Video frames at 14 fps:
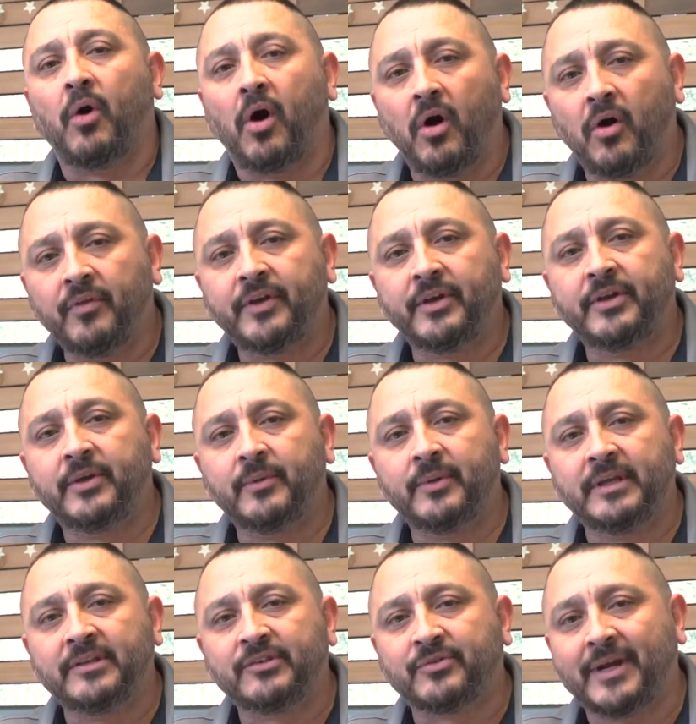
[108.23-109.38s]
All they're
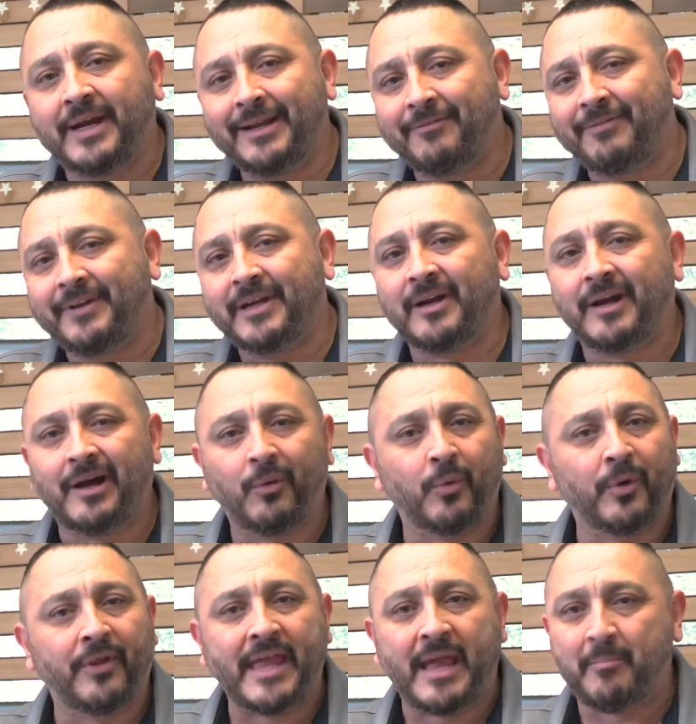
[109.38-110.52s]
doing is trying to figure out
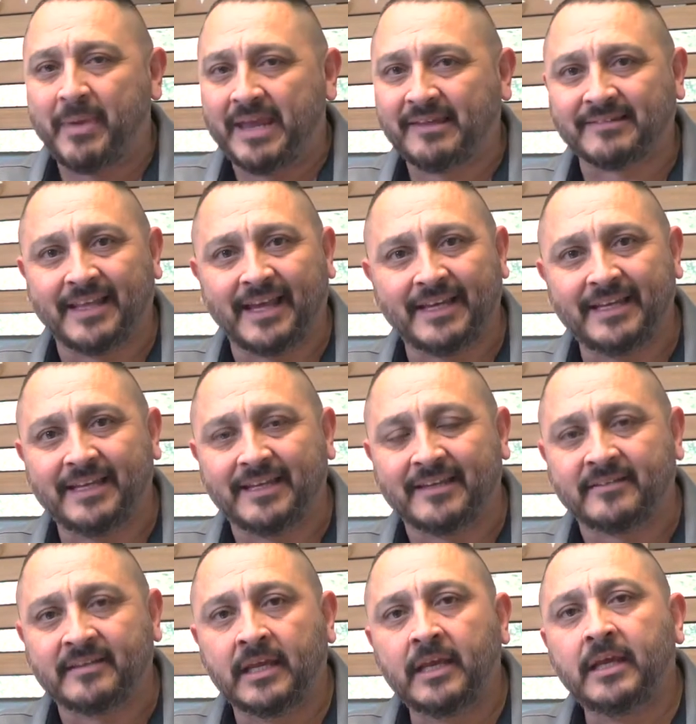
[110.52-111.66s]
where that baseline
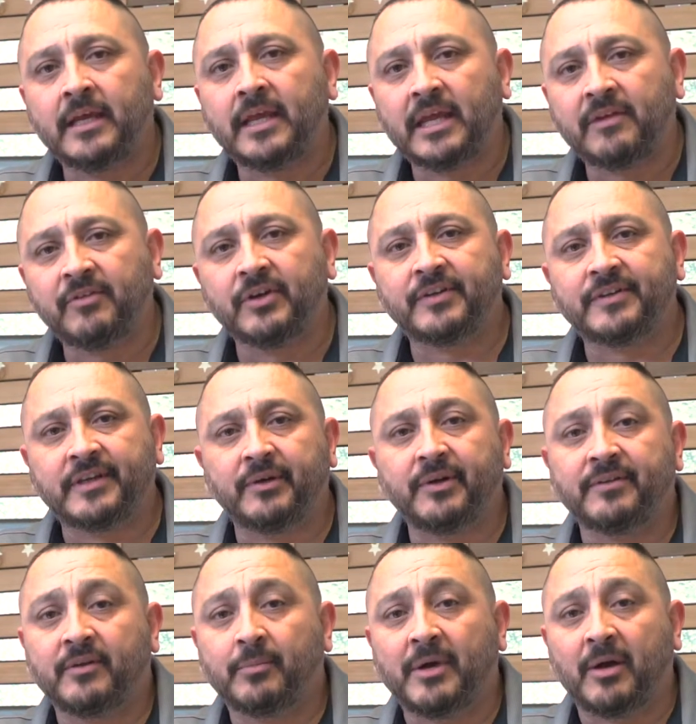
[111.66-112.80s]
is. If you're
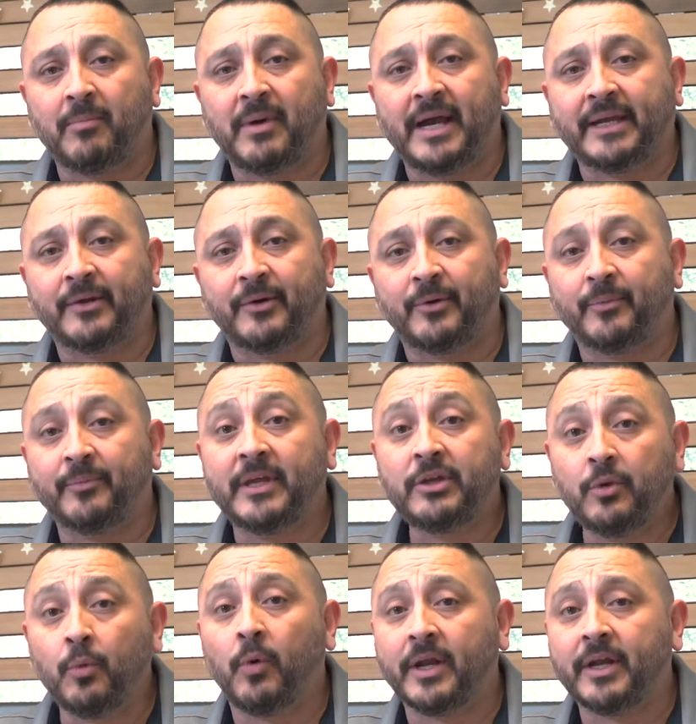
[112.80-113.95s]
serious about buying a home, then
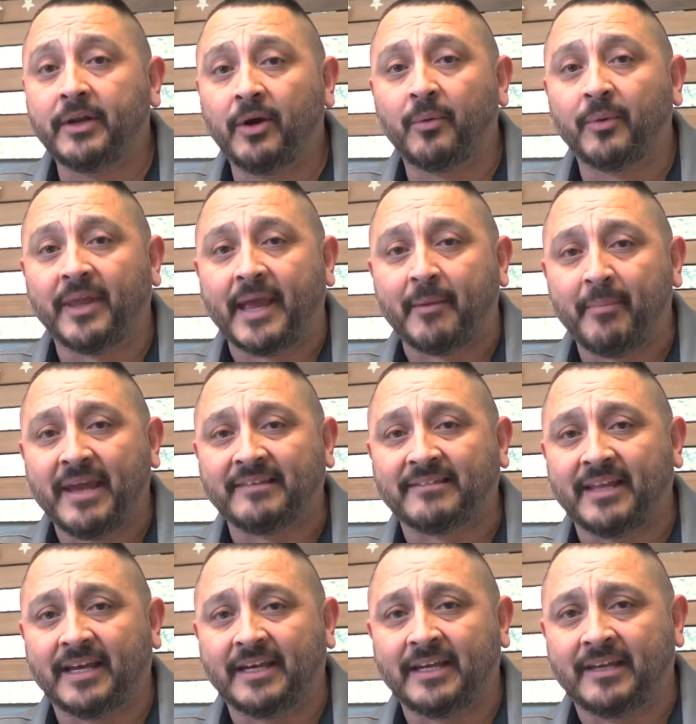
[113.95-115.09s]
you want to know where that
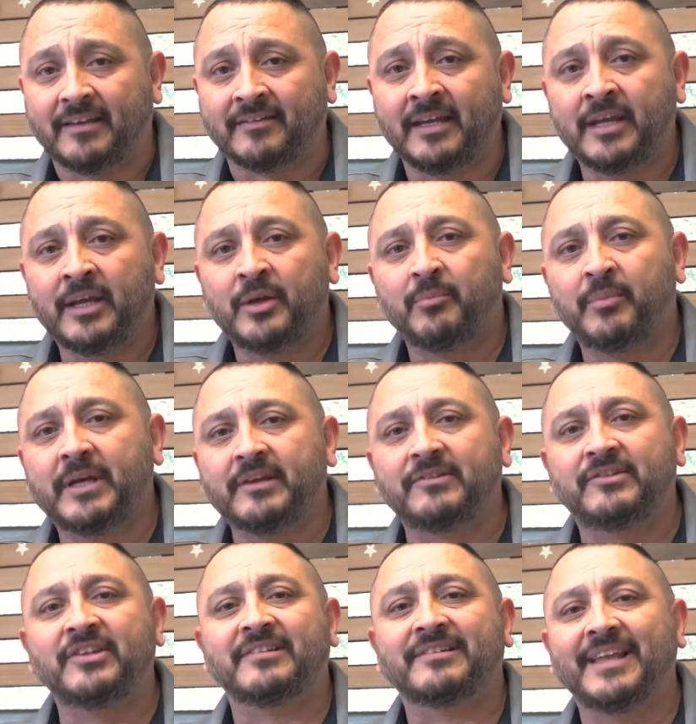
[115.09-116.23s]
baseline is, because
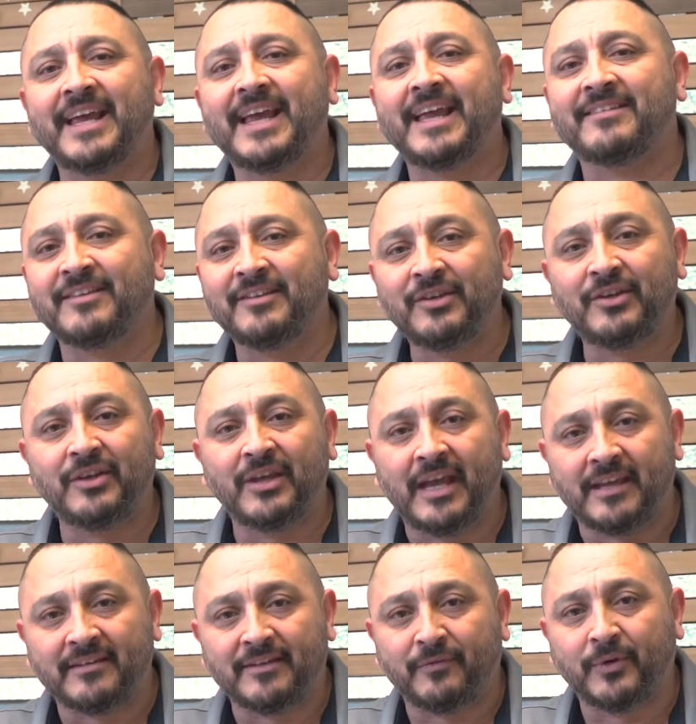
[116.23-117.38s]
just like as
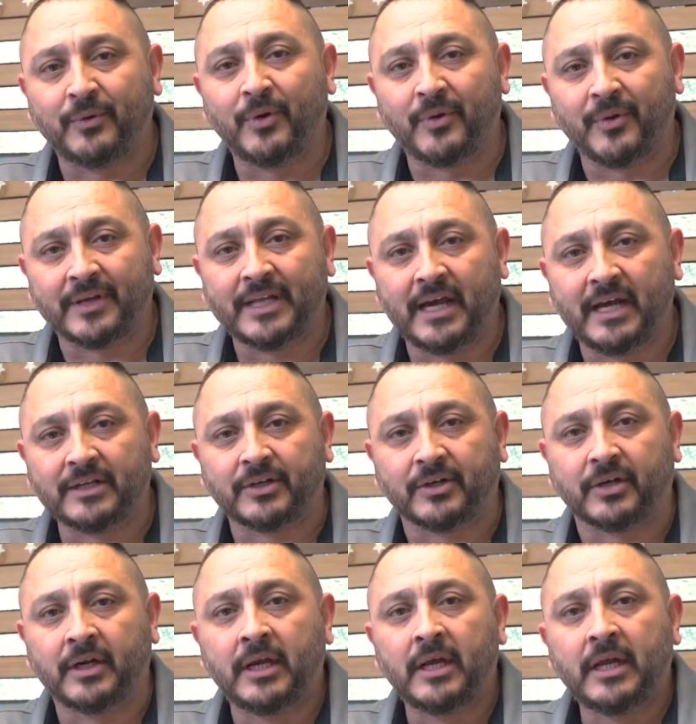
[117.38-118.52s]
if you go to a
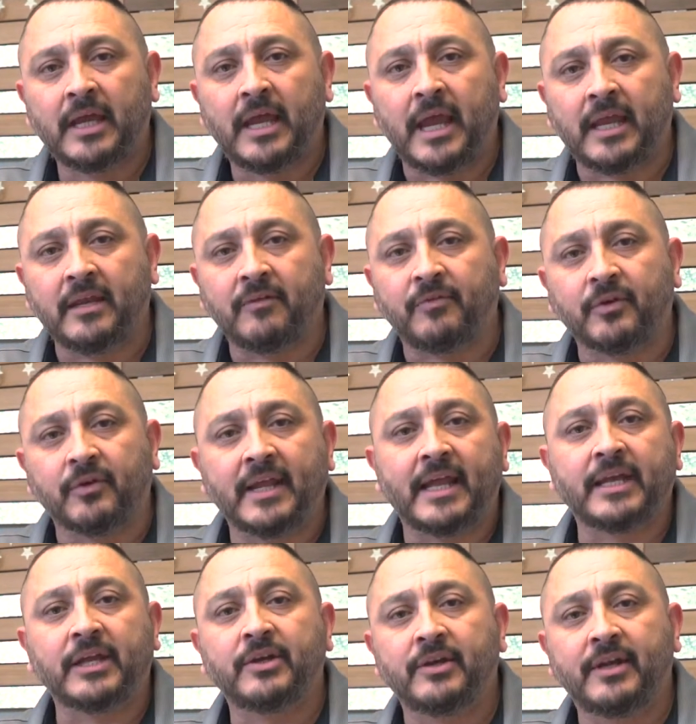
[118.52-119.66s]
doctor and if you're not
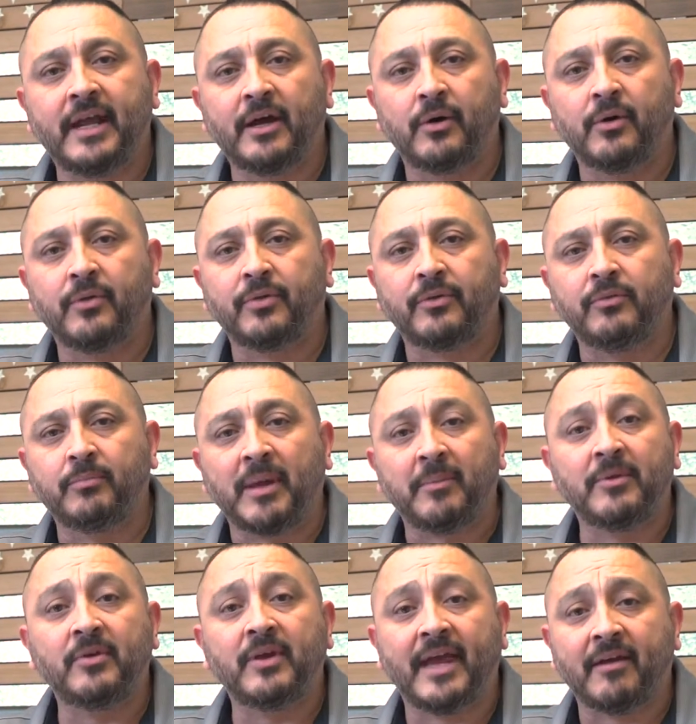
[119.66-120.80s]
in good health,
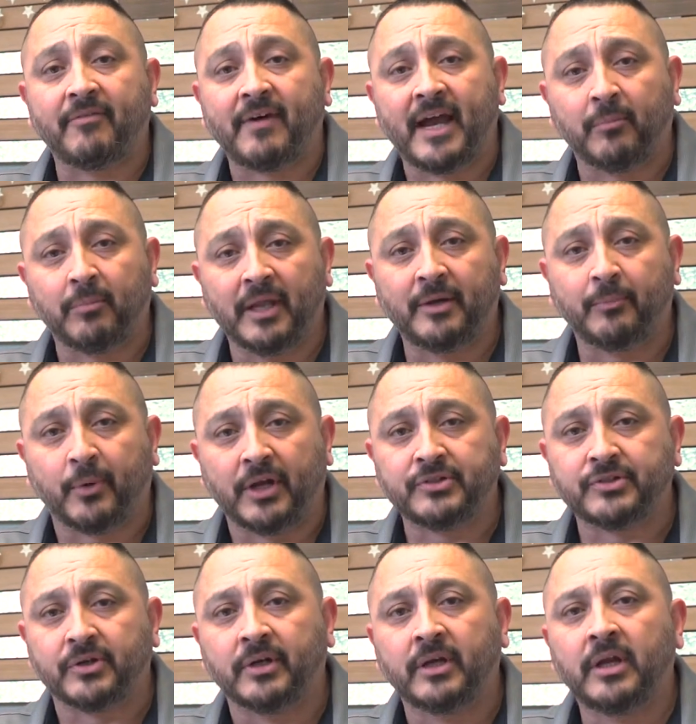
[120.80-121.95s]
maybe you have high blood
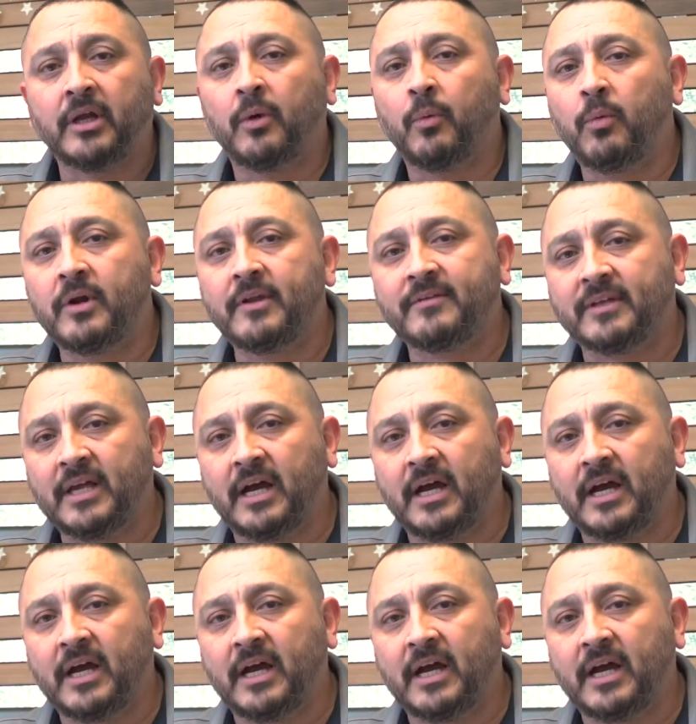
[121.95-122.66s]
pressure, what is a